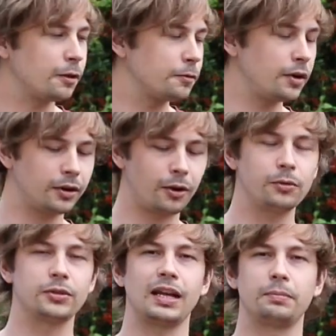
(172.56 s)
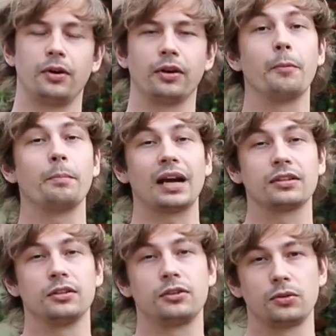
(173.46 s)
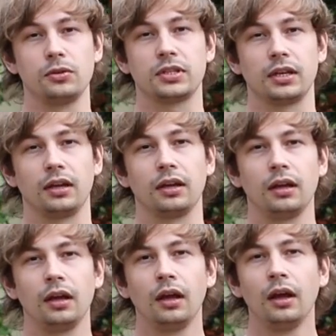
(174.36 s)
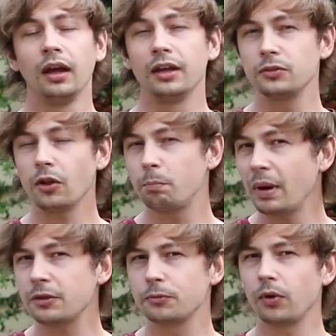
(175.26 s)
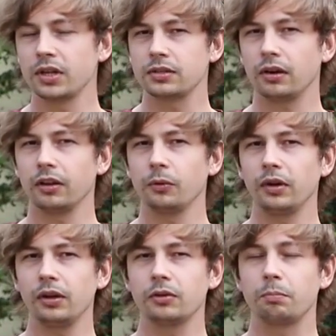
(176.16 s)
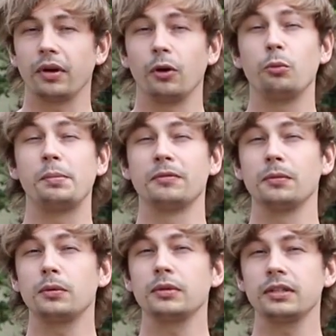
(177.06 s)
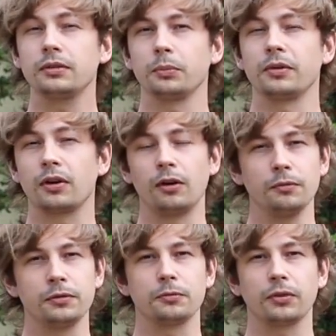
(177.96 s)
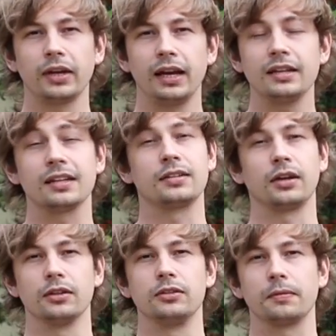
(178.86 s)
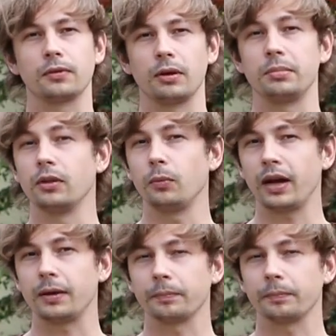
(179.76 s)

the front, I'll slap on a Maxxis Shorty. It's not the best rolling tyre in the world, but I will be rewarded with a confident front end and tons of grip in the wet.